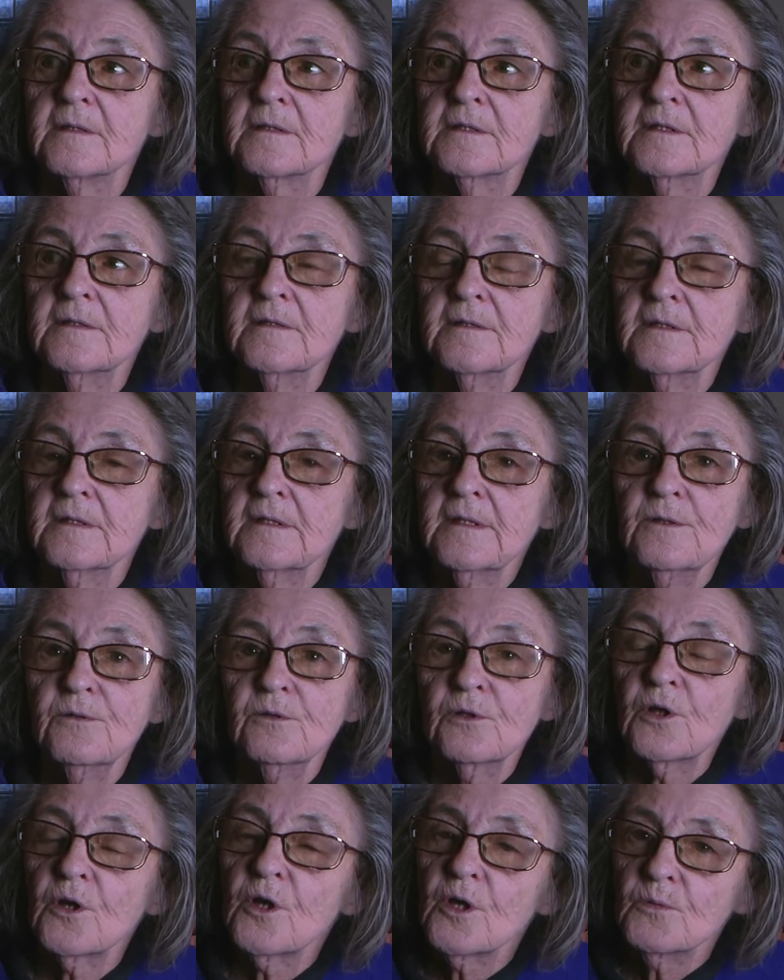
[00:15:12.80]
little
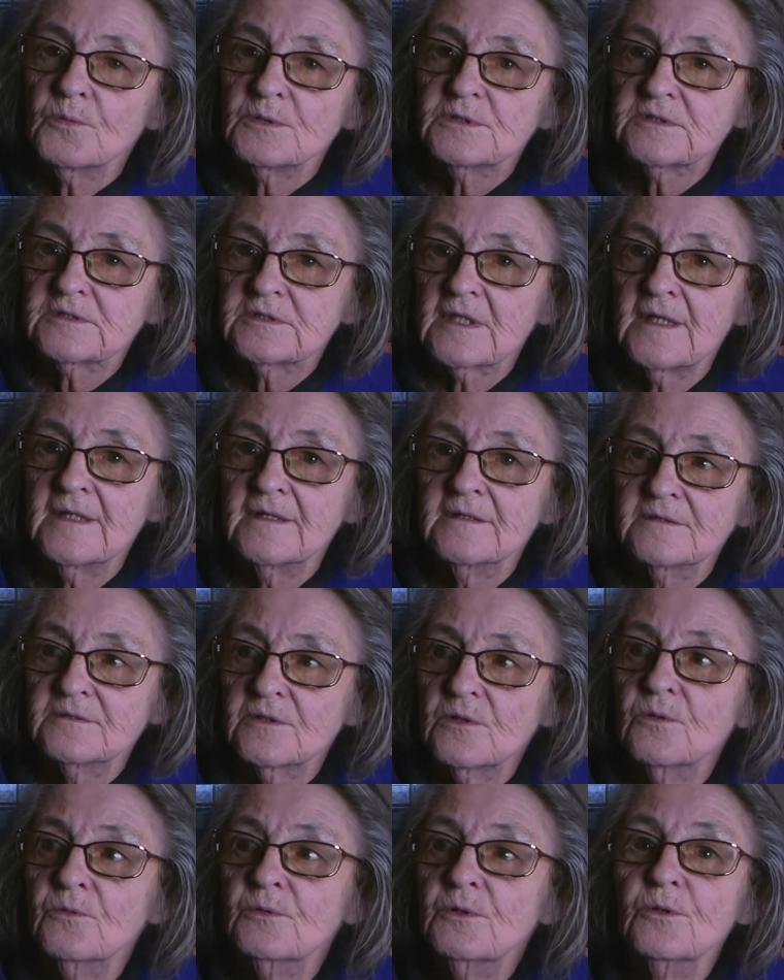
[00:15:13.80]
girl was saying it
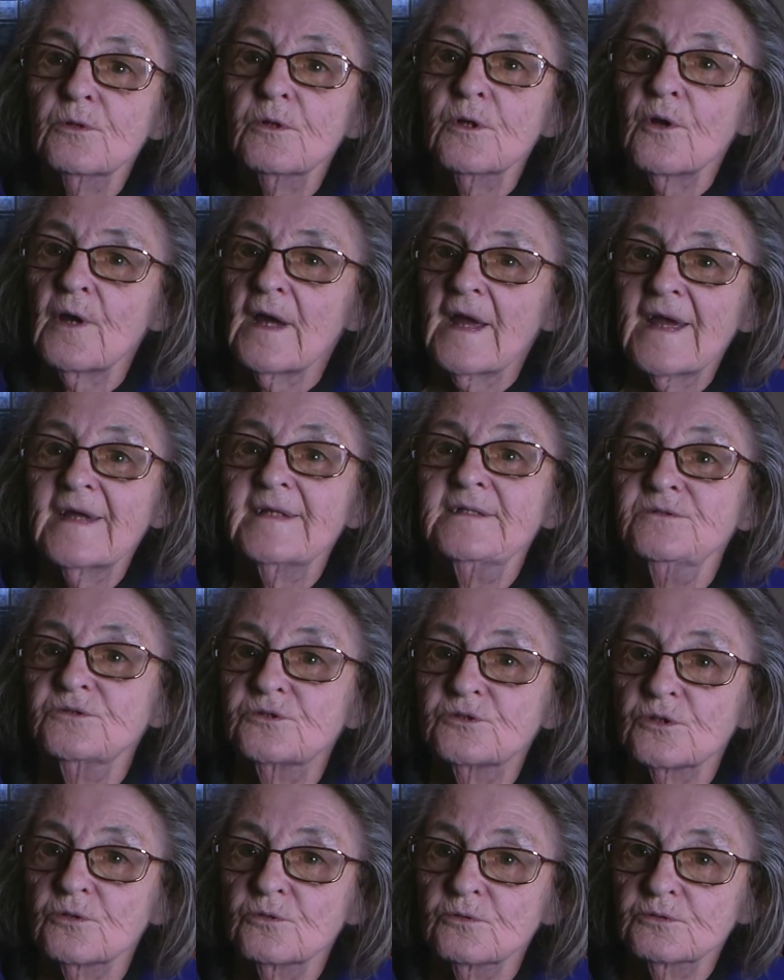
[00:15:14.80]
all looked like
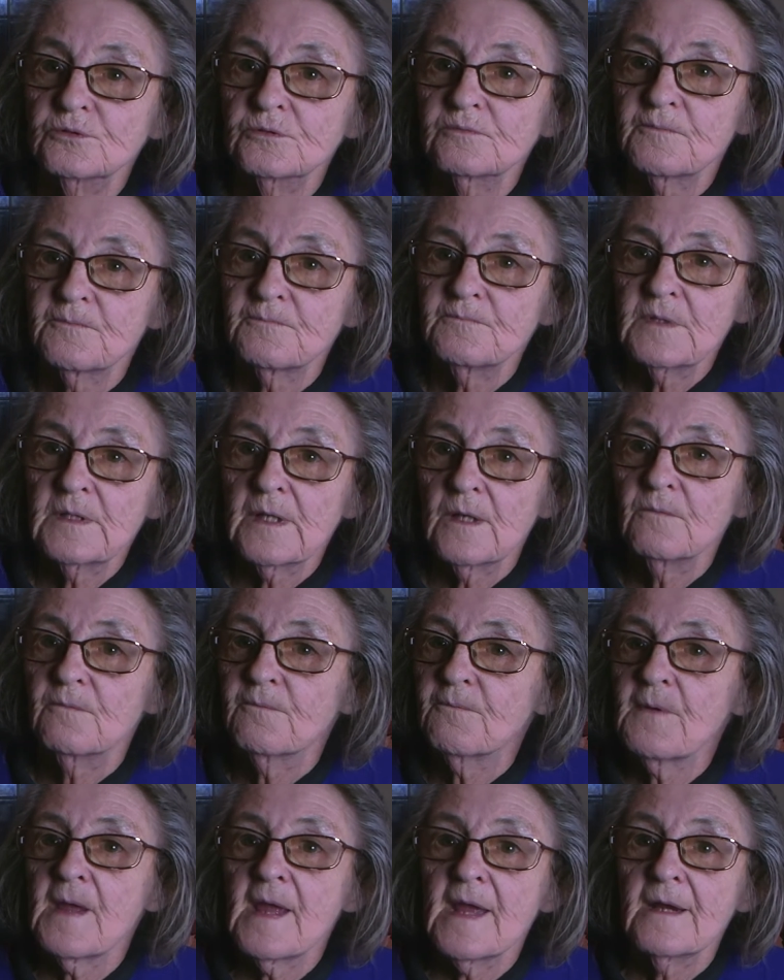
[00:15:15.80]
angels,
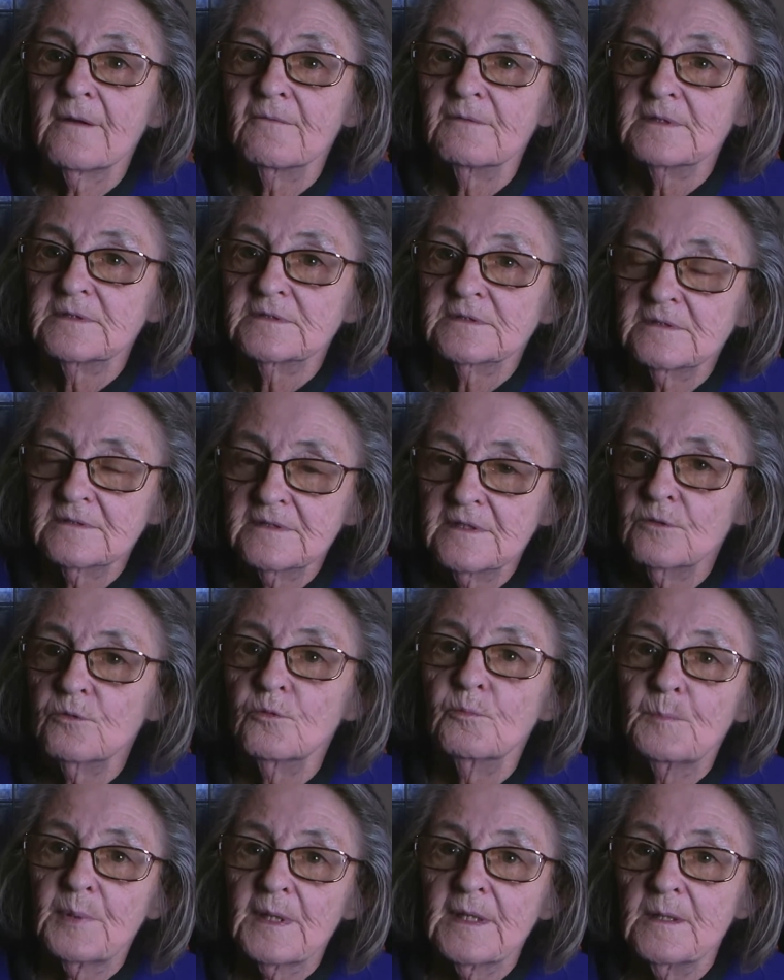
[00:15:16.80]
fairies, little
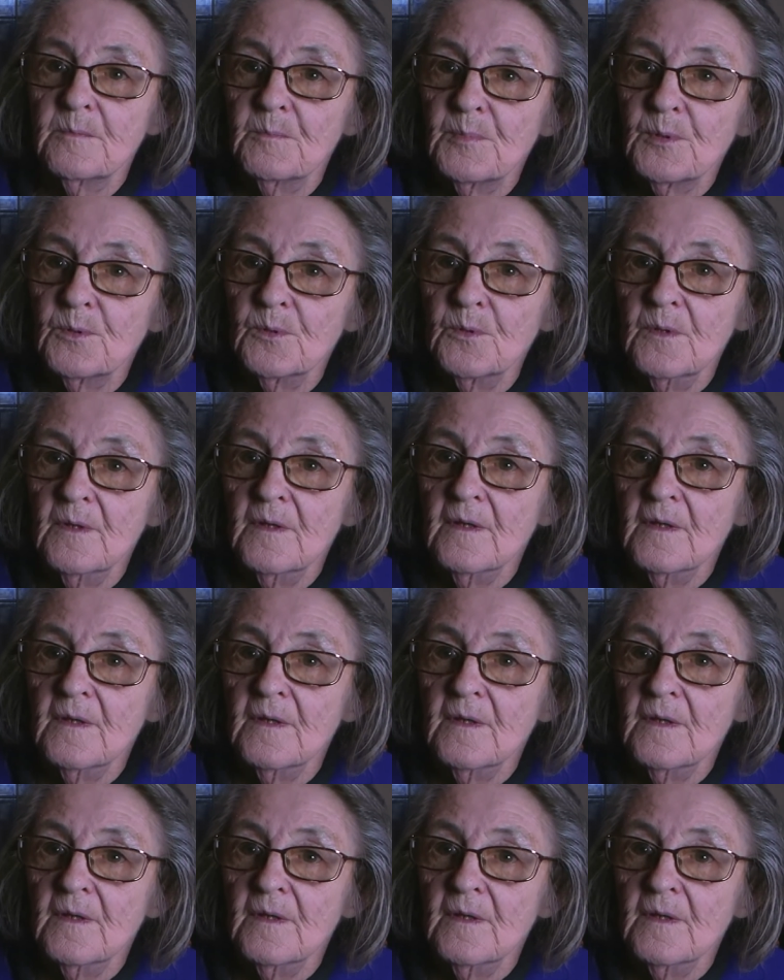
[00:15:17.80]
people.